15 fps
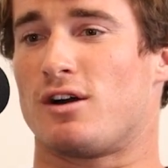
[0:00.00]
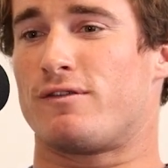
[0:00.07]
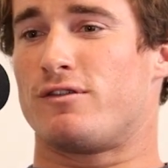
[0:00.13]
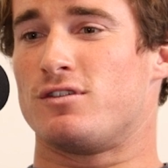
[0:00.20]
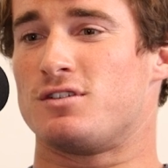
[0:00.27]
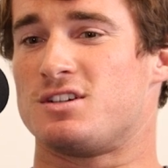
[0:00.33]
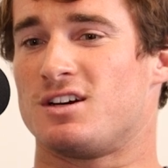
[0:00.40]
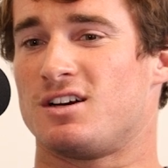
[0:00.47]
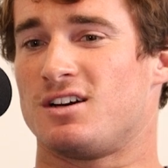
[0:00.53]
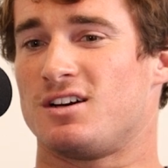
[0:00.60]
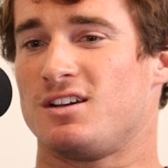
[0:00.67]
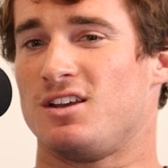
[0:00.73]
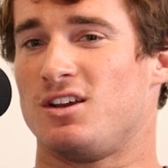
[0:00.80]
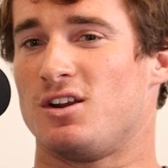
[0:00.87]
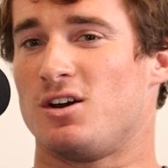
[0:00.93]
tougher
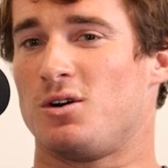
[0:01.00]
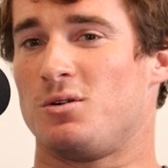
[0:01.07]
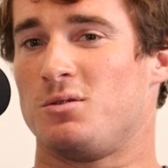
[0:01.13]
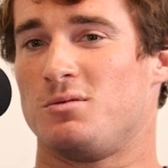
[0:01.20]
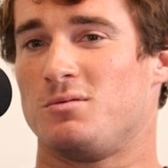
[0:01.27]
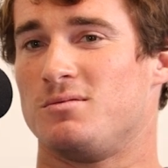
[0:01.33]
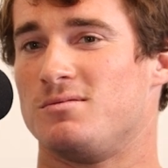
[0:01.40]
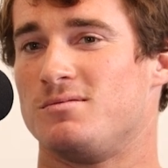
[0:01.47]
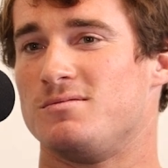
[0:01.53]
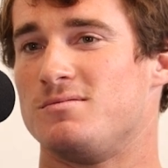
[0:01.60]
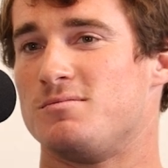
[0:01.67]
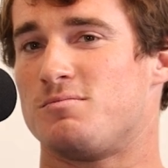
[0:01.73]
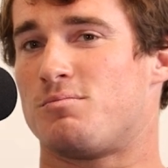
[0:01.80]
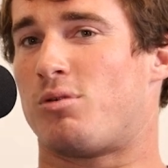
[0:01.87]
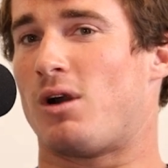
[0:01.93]
to,
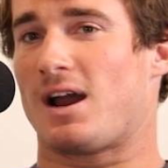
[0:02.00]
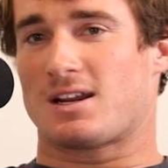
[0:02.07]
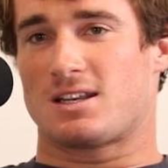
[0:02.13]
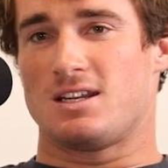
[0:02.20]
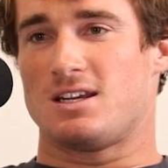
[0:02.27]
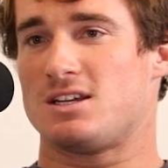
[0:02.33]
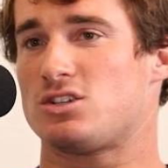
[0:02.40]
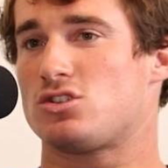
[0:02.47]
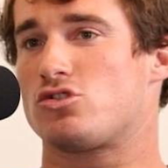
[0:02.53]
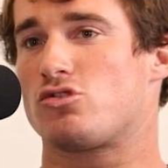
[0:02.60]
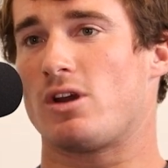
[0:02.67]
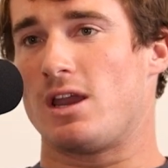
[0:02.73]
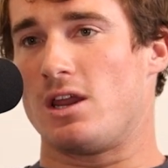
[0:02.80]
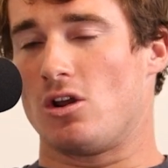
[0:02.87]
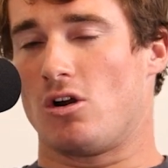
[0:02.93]
practice,
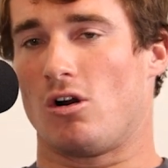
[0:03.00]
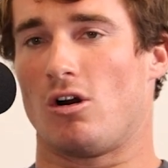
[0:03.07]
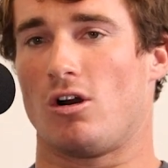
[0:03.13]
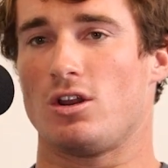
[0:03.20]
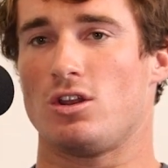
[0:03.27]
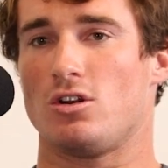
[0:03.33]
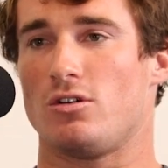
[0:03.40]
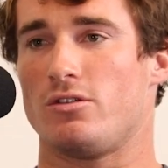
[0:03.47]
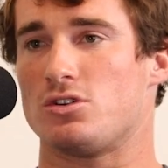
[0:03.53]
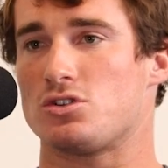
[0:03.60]
train hard.